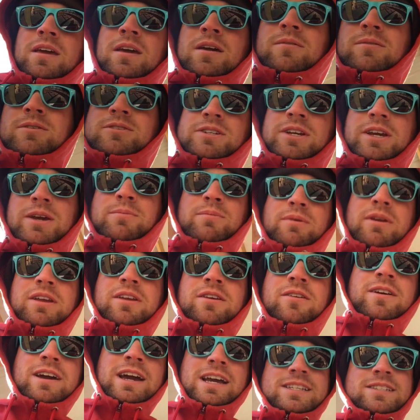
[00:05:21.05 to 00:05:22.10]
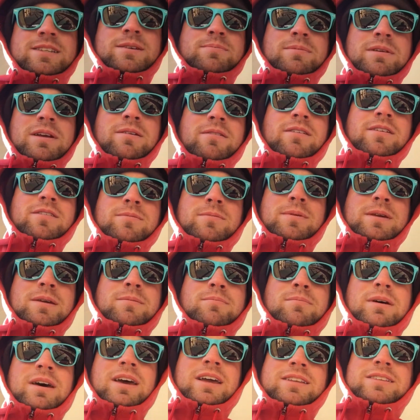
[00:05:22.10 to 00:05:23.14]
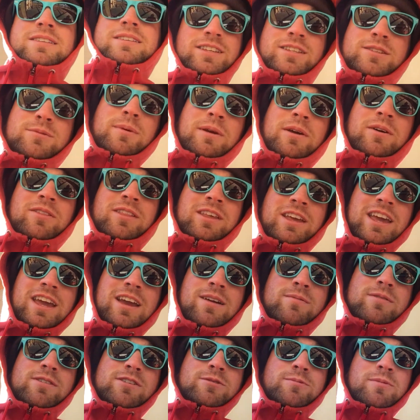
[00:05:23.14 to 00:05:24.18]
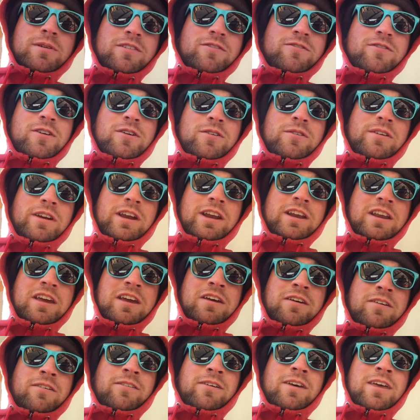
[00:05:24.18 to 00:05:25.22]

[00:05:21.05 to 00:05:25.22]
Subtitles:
Wish I could bring you guys up there with me, but since my only camera is my phone right now,